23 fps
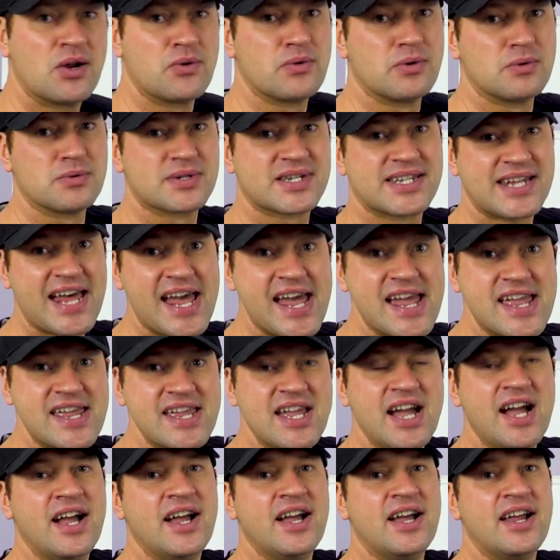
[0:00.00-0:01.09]
will say
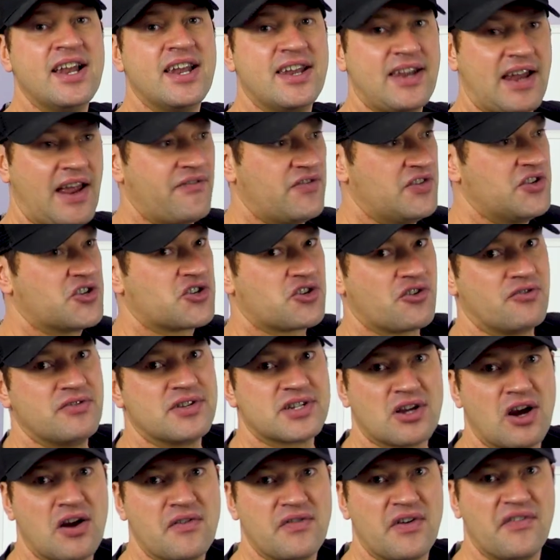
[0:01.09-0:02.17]
life
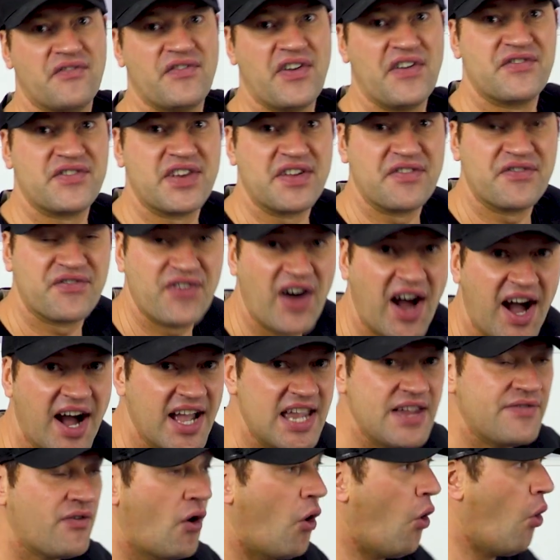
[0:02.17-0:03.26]
insurance over
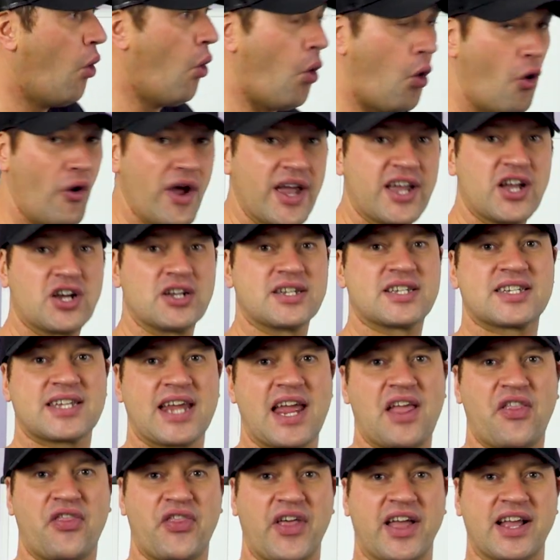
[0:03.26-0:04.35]
55, or it could
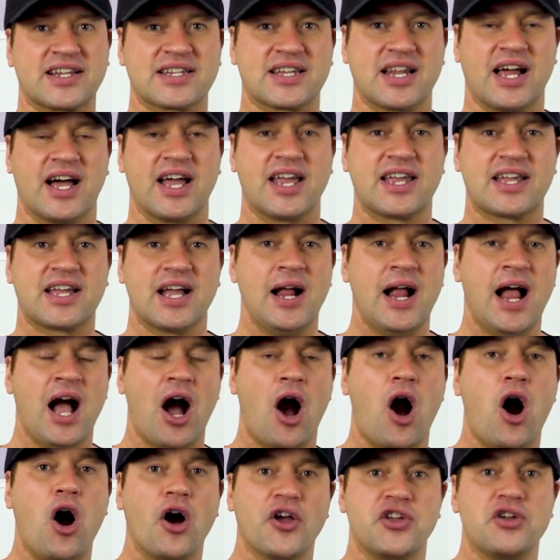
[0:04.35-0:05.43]
say things like,
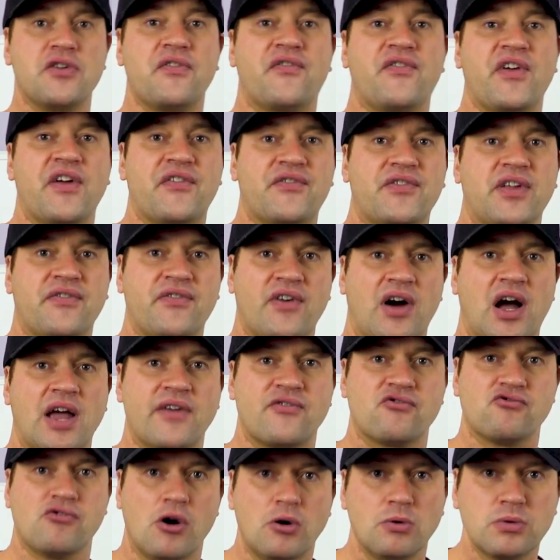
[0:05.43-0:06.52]
are you
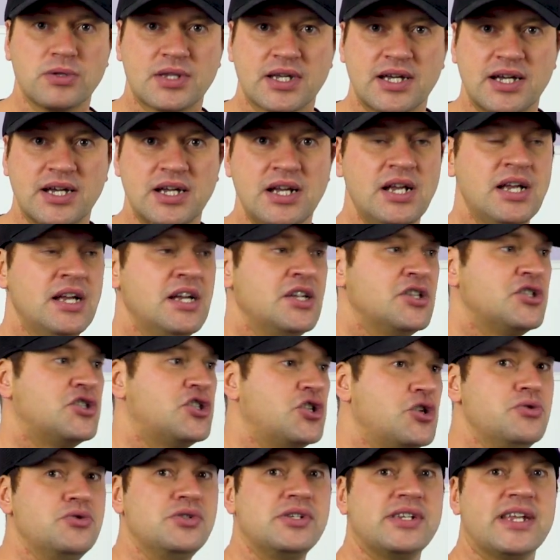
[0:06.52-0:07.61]
55 or older? Do
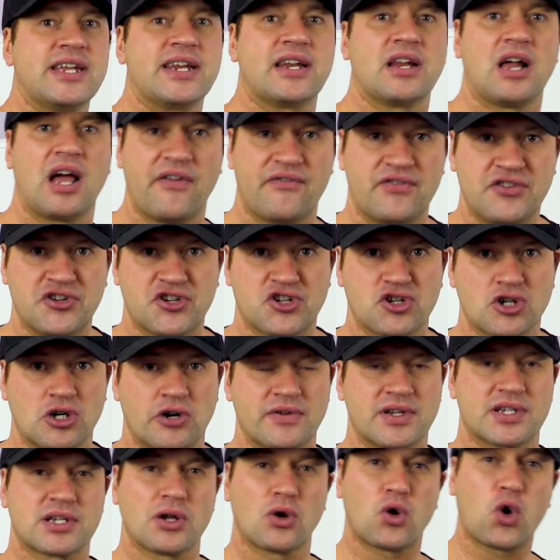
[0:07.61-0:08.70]
you need life
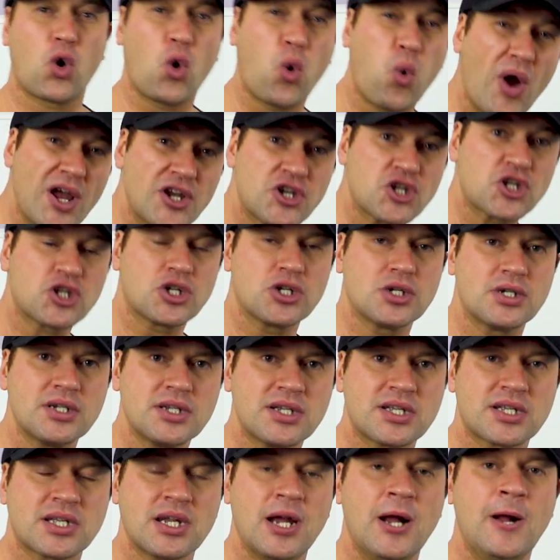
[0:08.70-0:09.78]
insurance? So
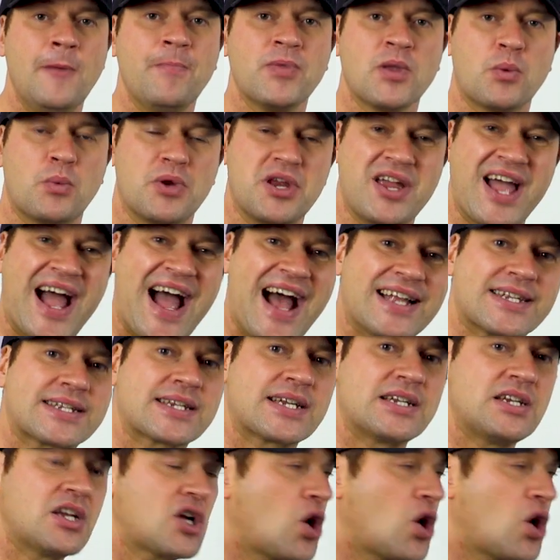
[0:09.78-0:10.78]
questions, when you're asking a